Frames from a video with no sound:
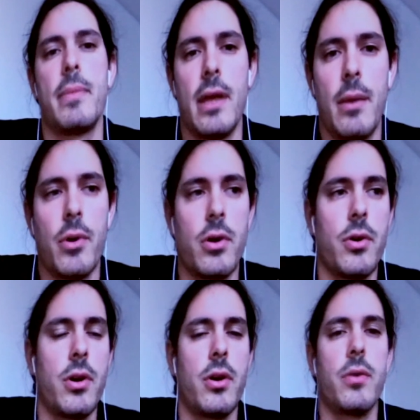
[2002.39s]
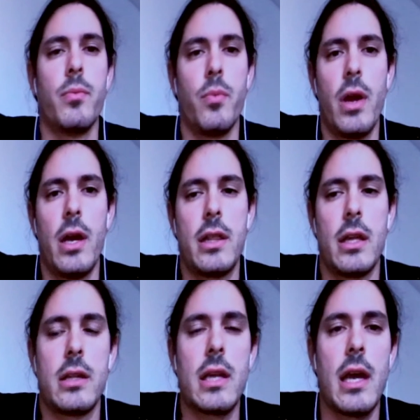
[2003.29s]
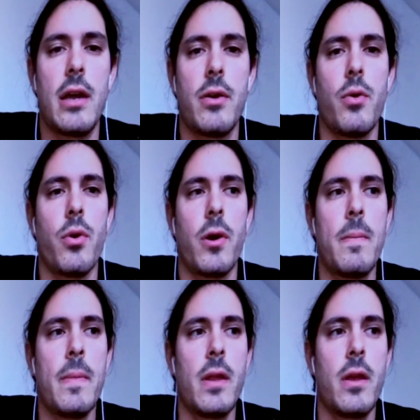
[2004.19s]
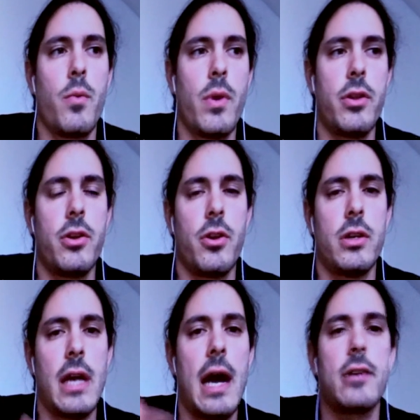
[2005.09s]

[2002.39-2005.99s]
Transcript: cutting somebody to stop them or anything like that,